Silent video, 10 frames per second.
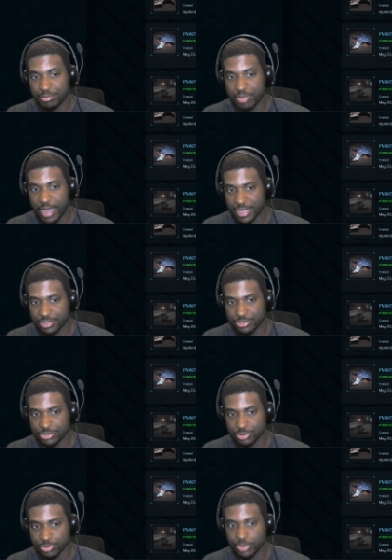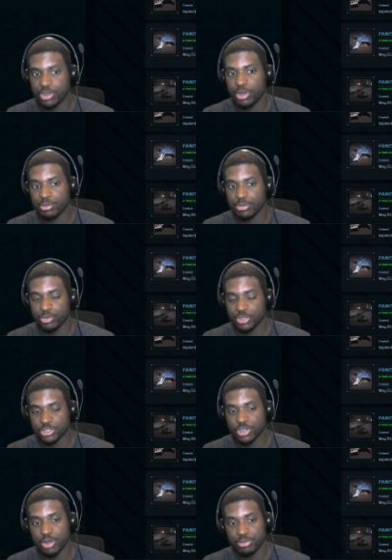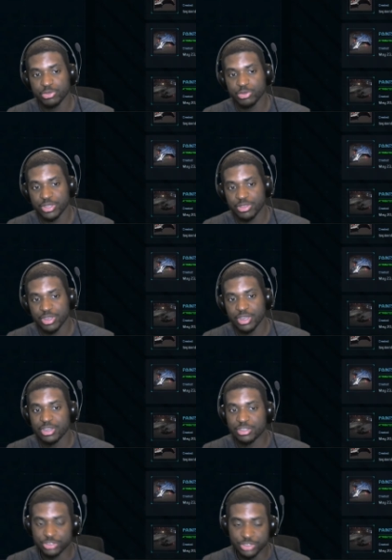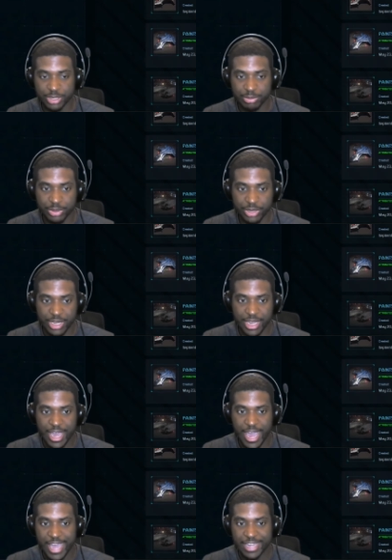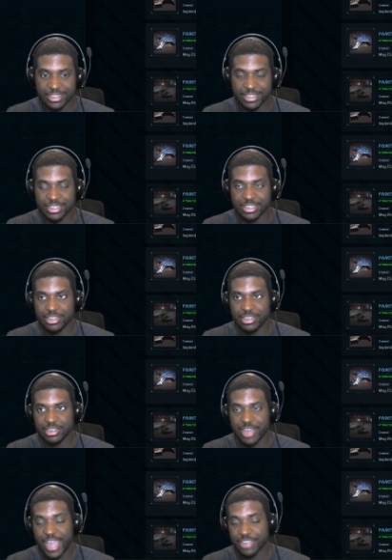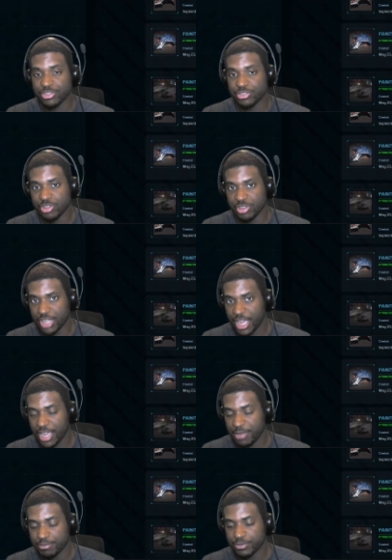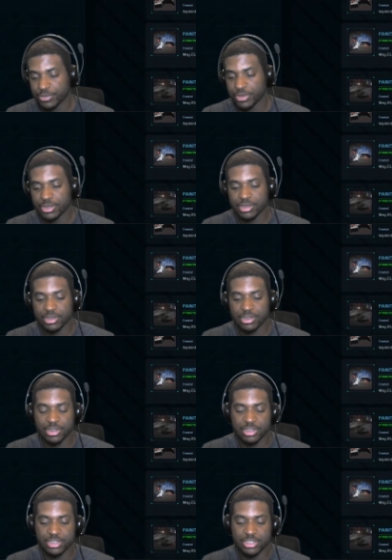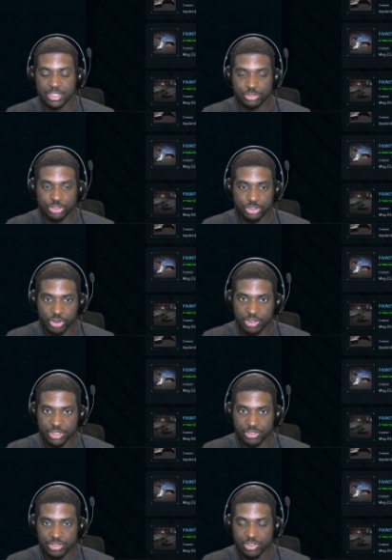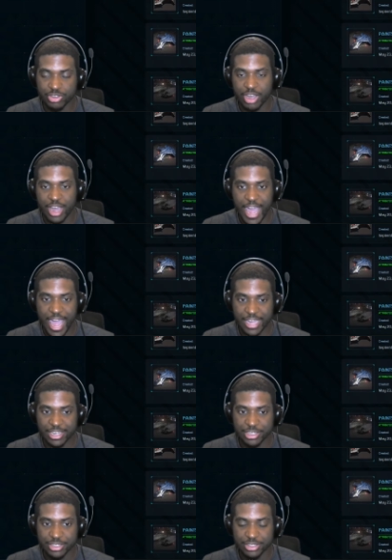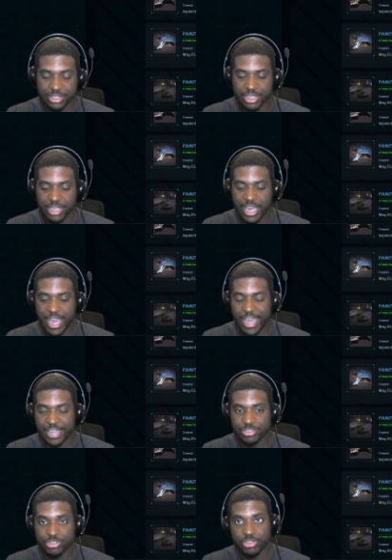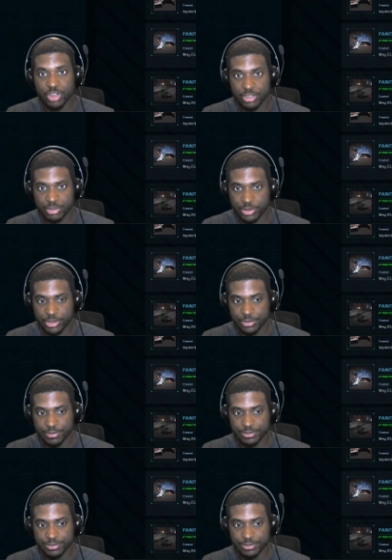package, which comes with a ship and access to the game, insurance, a hangar, and starting money.